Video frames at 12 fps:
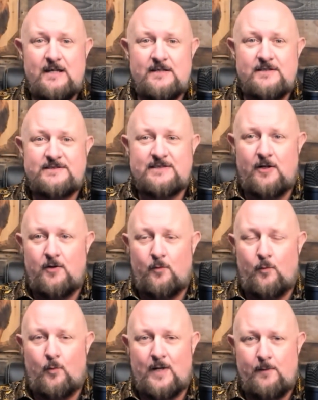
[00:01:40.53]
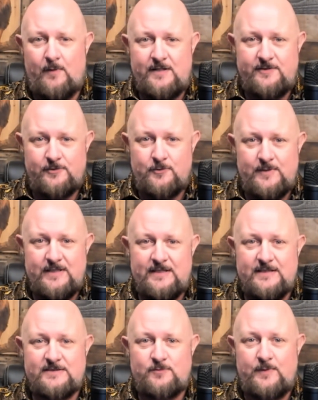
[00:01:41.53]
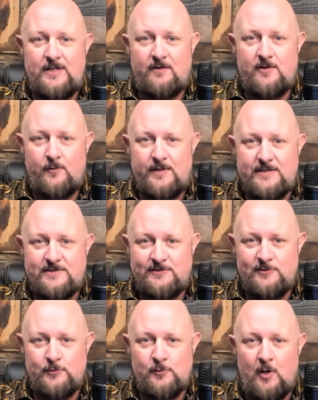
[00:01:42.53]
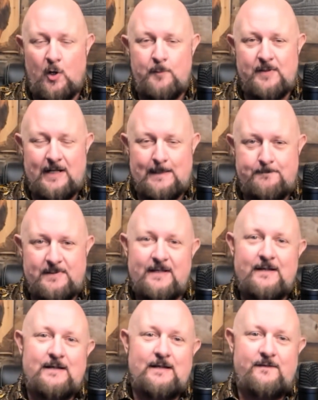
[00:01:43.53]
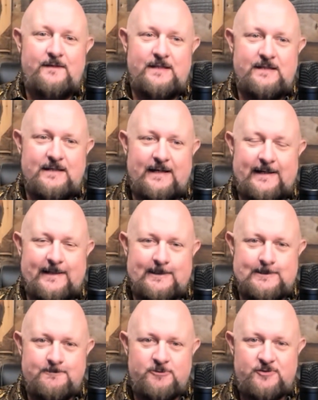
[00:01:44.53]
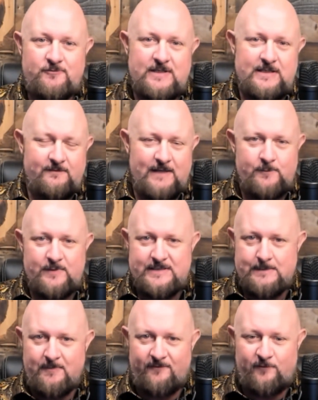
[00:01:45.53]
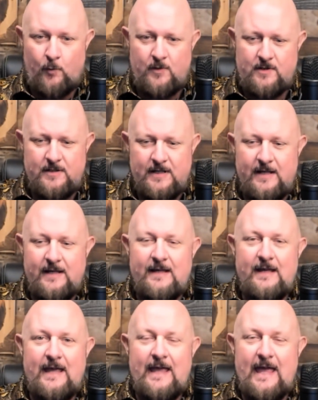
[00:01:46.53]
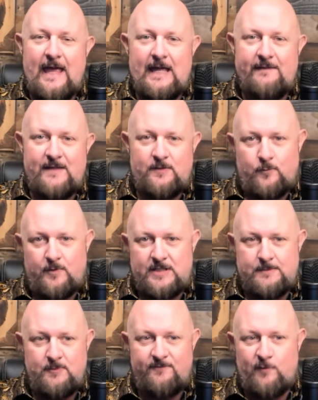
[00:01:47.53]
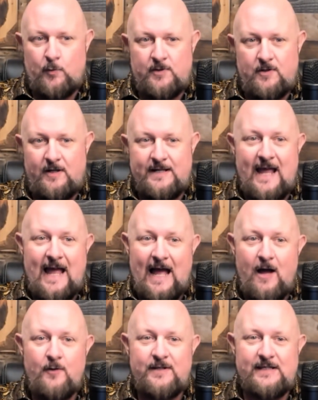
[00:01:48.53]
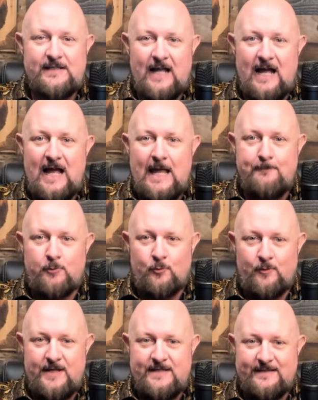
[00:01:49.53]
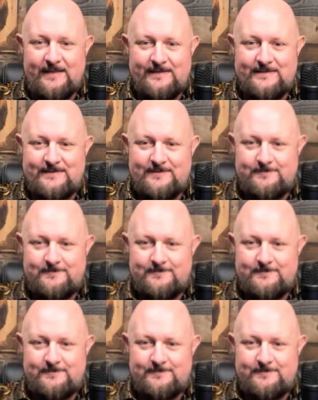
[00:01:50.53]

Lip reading: So what I want to do is we are going to open up the screen like we did before, and then we're going to move forward on how can I break it.